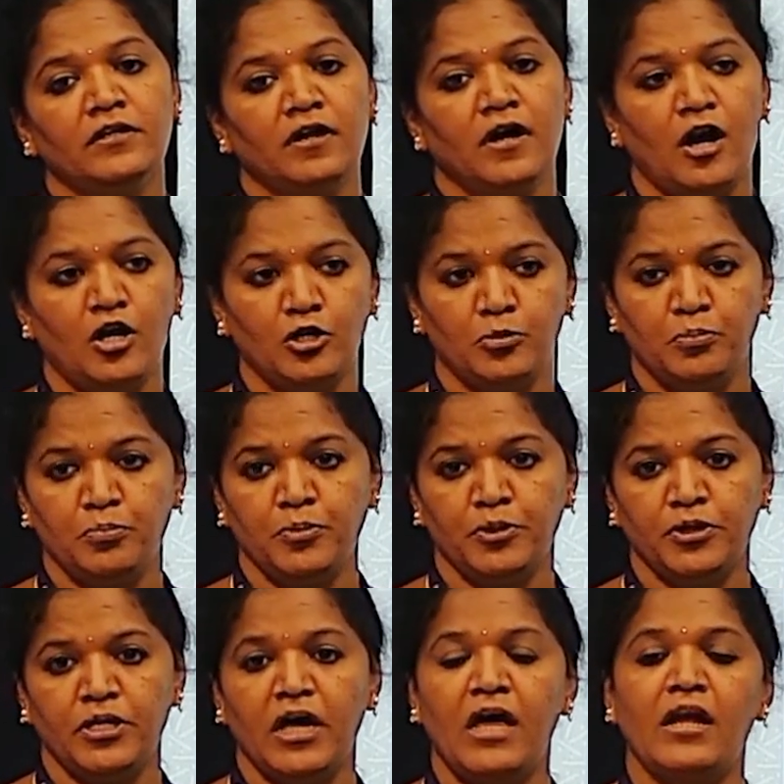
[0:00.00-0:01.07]

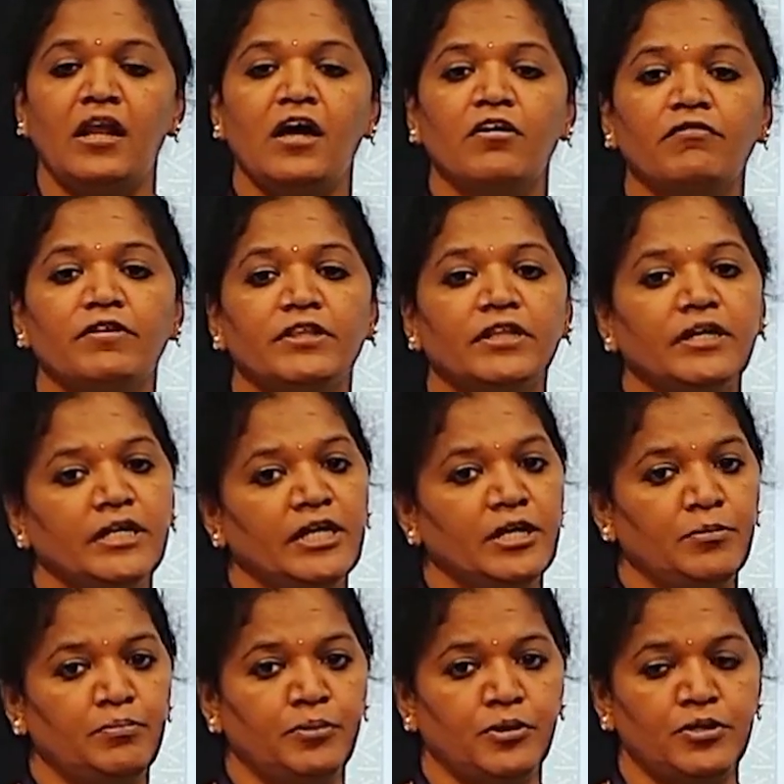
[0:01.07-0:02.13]
output along with the
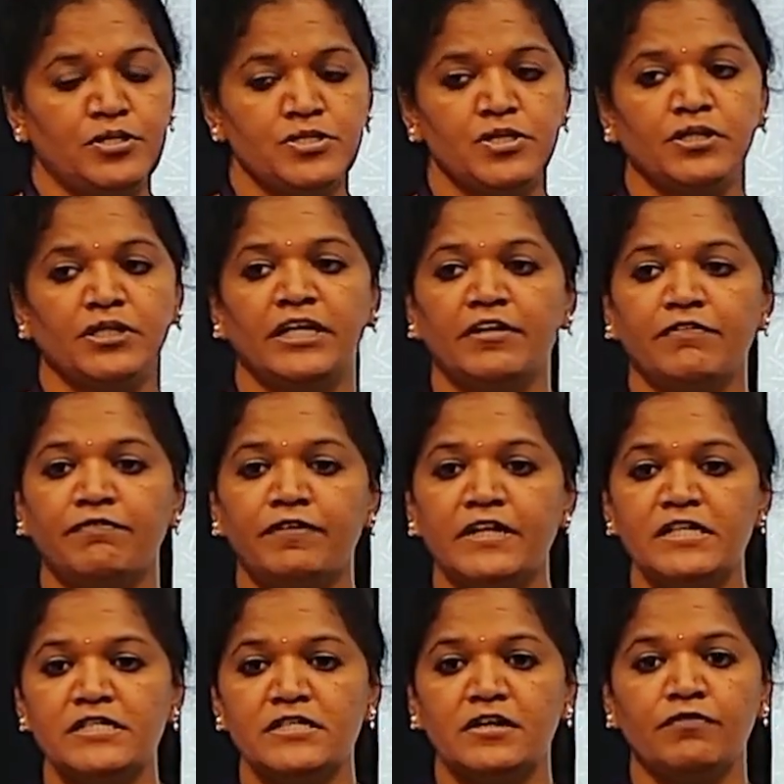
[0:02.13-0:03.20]
input. So, the
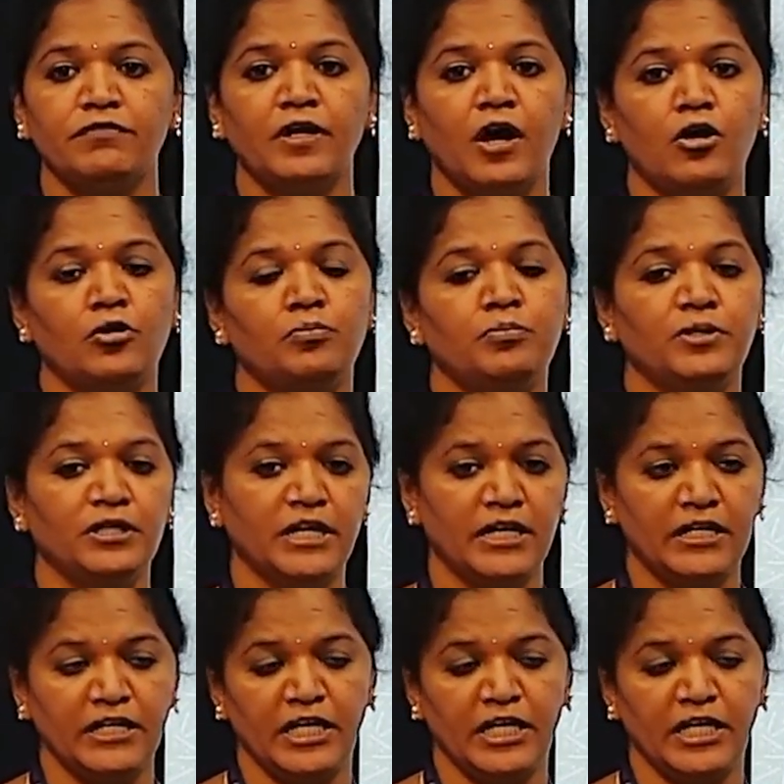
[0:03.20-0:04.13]
difference of the output and